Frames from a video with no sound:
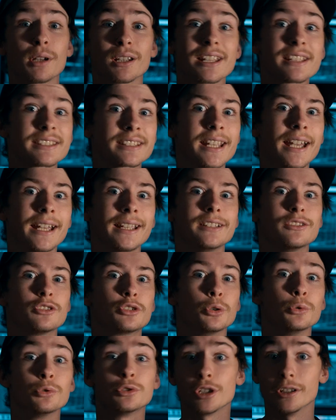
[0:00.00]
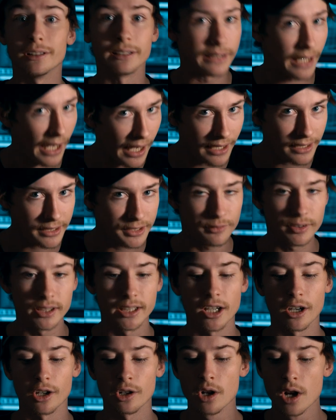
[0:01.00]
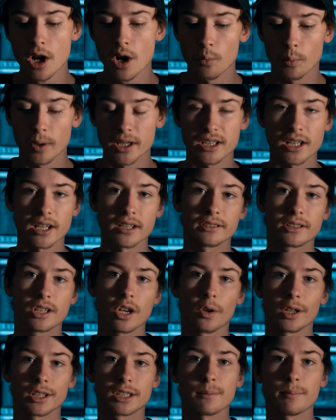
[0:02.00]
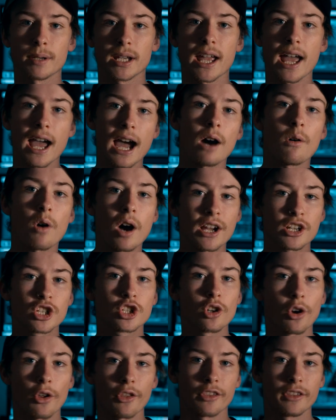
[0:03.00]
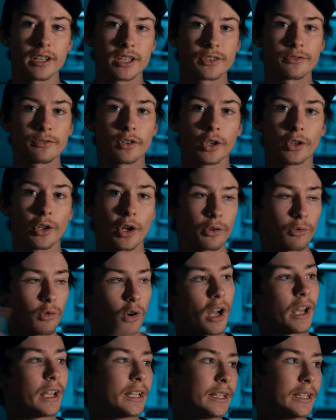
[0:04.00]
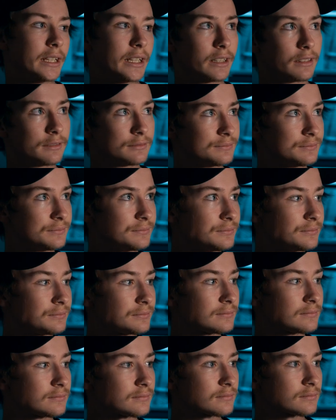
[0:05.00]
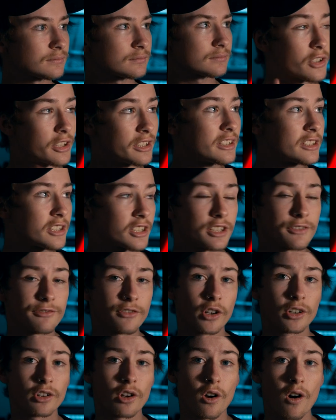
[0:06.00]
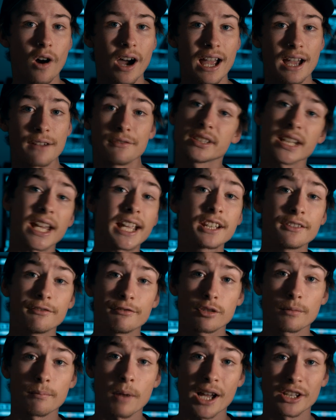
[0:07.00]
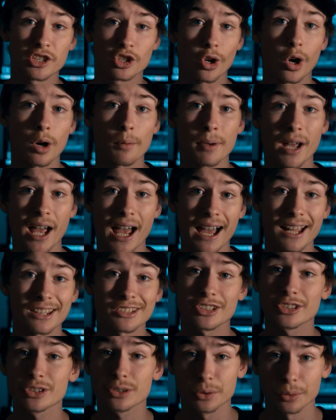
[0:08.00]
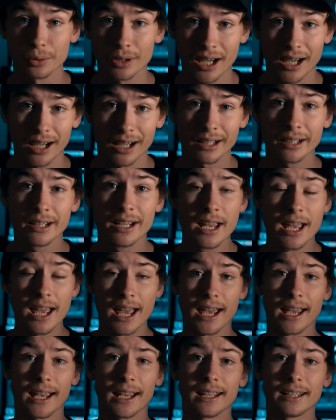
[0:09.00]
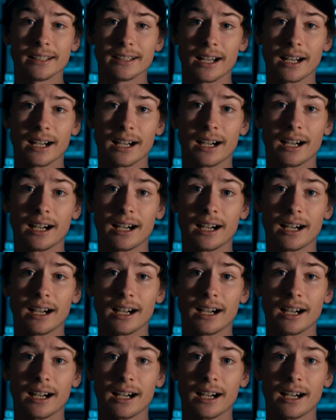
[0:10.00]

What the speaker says: but let's get into today's video, which is going to be how I shot this photo right here. So this is a photo I have taken for my job at Scooter Hut, and